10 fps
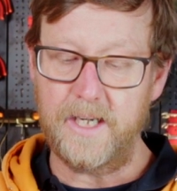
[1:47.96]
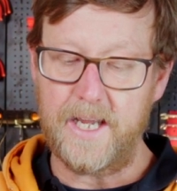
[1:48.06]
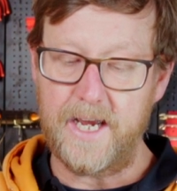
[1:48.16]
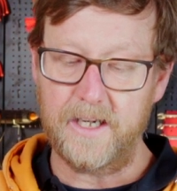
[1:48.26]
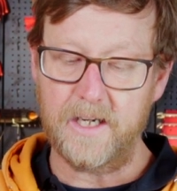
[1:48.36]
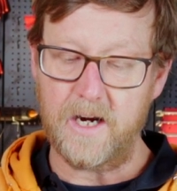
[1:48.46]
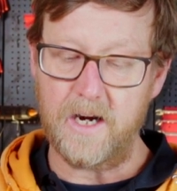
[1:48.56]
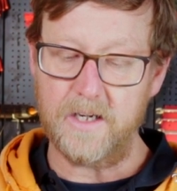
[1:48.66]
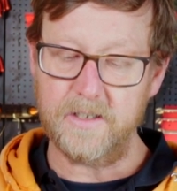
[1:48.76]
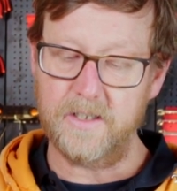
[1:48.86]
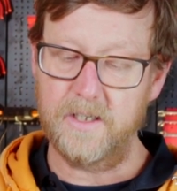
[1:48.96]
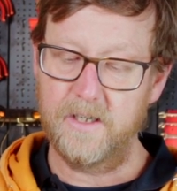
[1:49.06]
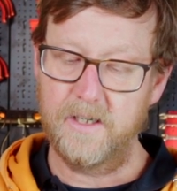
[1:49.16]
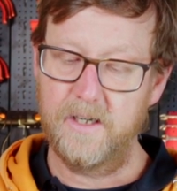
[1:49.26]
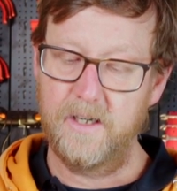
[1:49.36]
in their cast
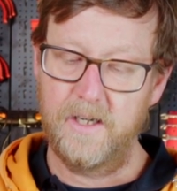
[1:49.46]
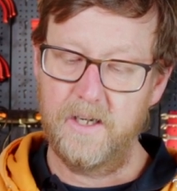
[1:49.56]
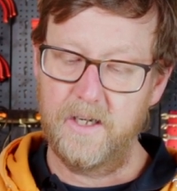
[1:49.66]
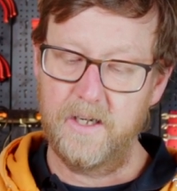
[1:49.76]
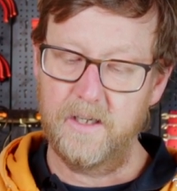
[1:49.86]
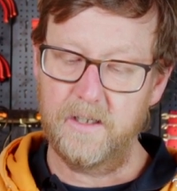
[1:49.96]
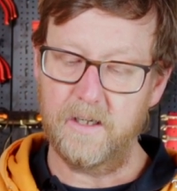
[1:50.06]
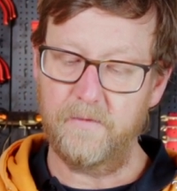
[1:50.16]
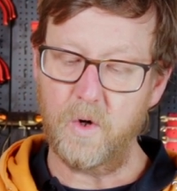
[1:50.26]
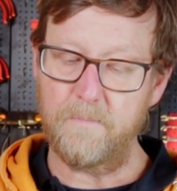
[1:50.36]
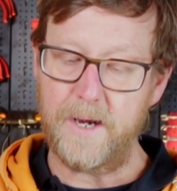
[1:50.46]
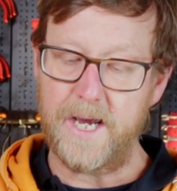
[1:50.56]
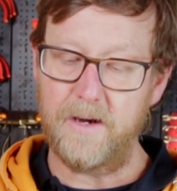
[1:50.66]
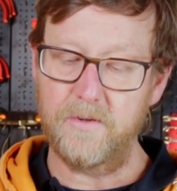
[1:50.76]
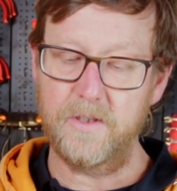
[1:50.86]
kind of
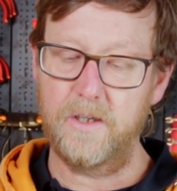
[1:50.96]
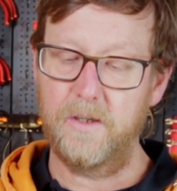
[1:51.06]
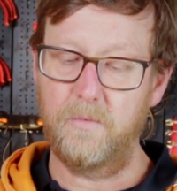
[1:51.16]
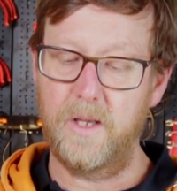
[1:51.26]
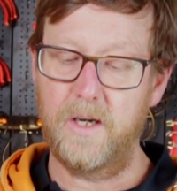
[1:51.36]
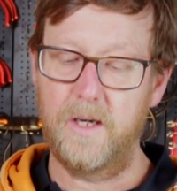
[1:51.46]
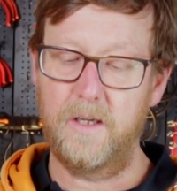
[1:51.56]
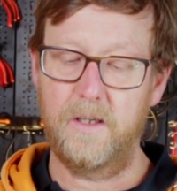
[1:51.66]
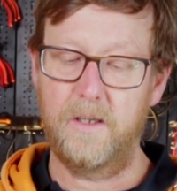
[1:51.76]
compound with the